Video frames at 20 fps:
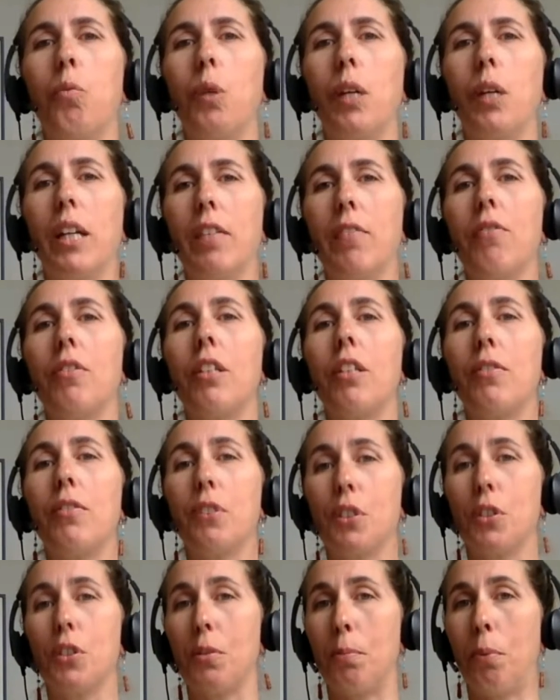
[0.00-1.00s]
if we give
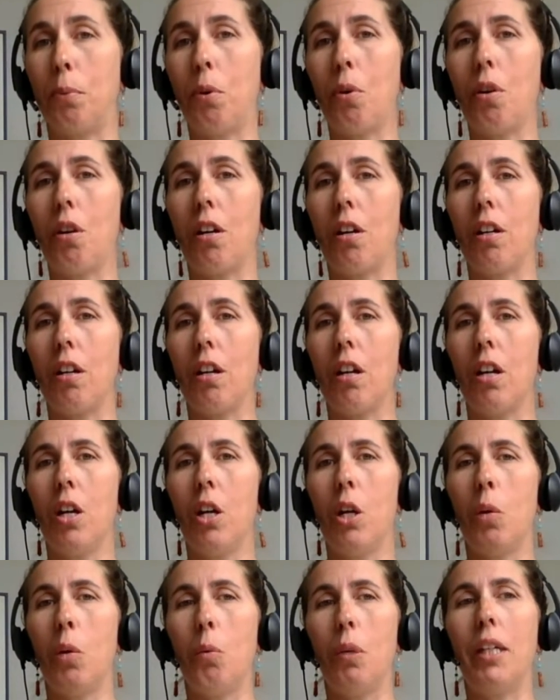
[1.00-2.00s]
liver support,
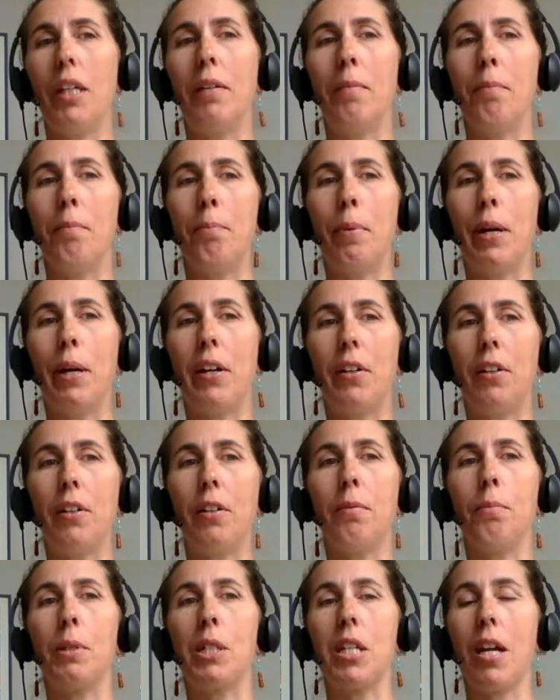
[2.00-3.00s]
we can
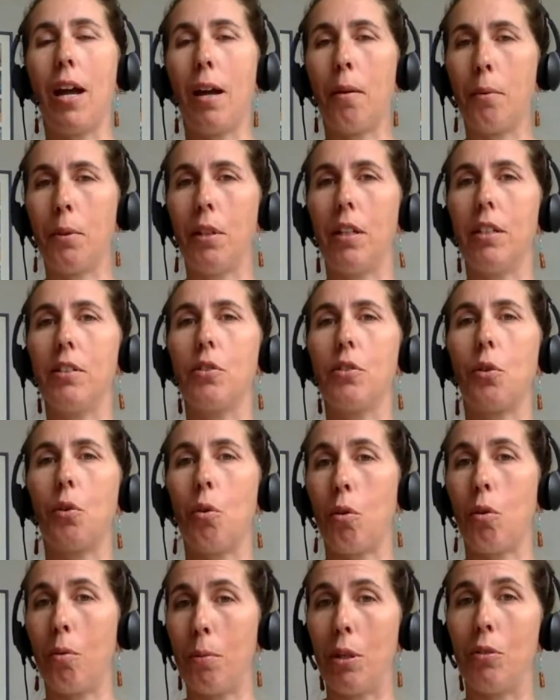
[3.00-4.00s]
better metabolize our
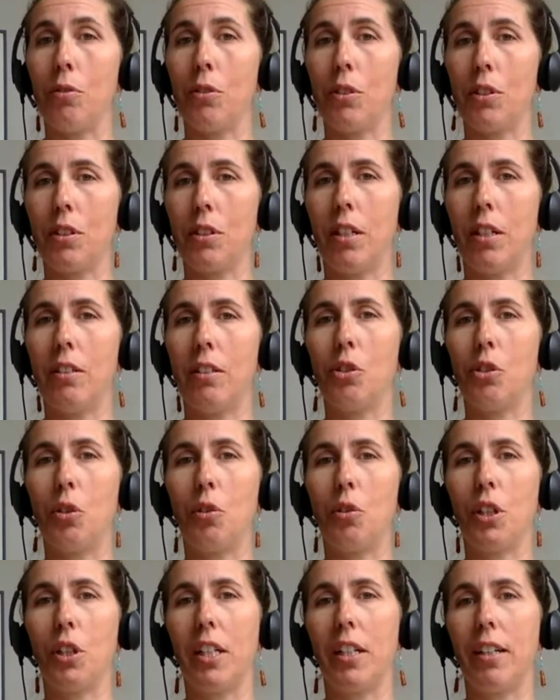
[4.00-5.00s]
hormones. And so
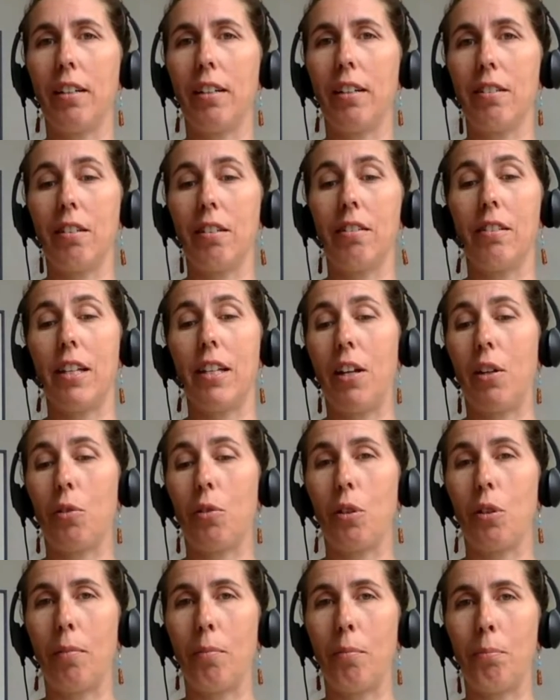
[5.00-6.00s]
you're getting into the
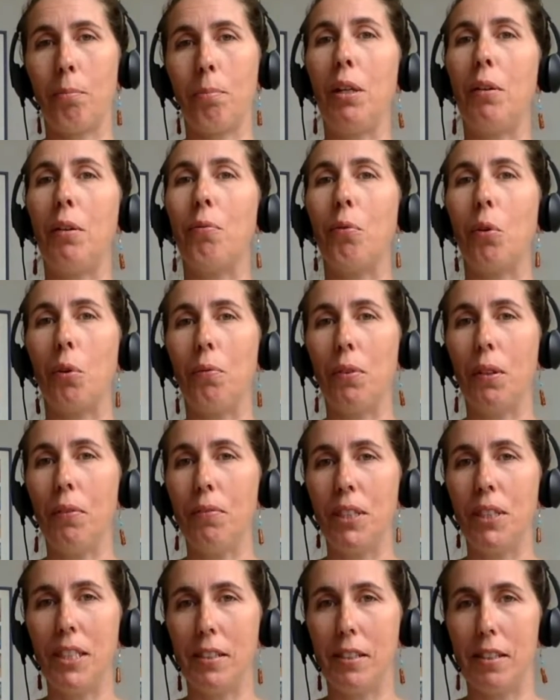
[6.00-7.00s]
cytochrome
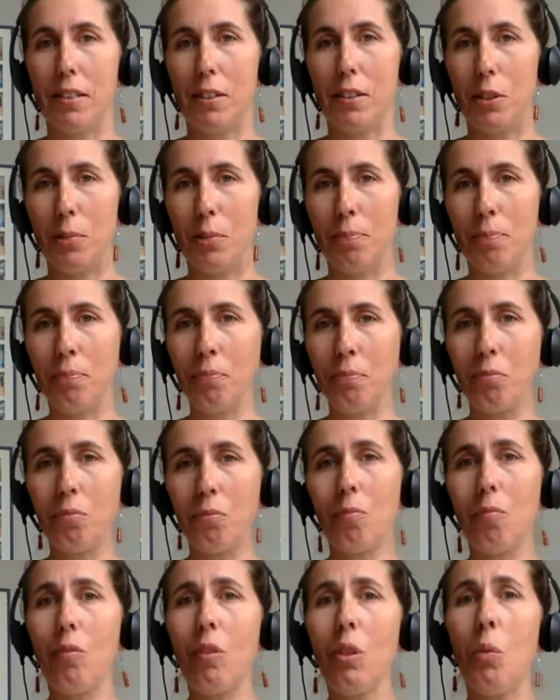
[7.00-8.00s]
P450 system
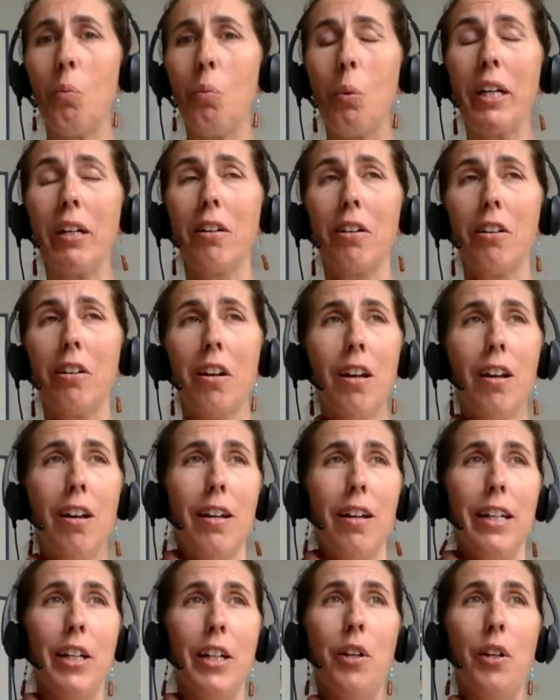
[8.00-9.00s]
where,
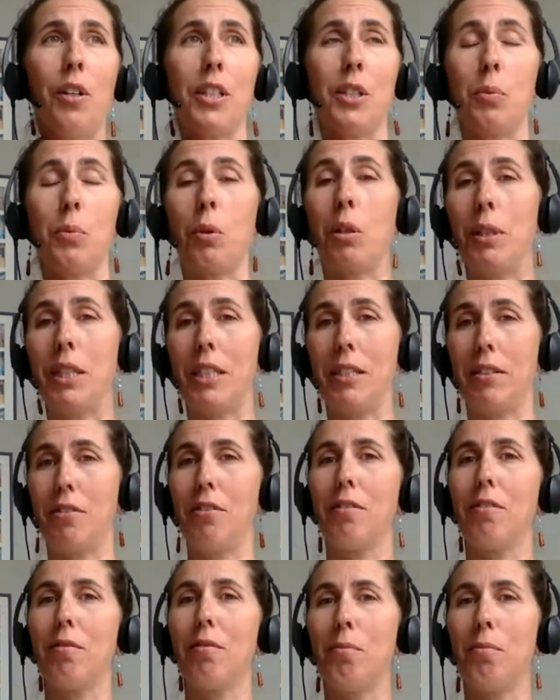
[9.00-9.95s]
you know, that's where we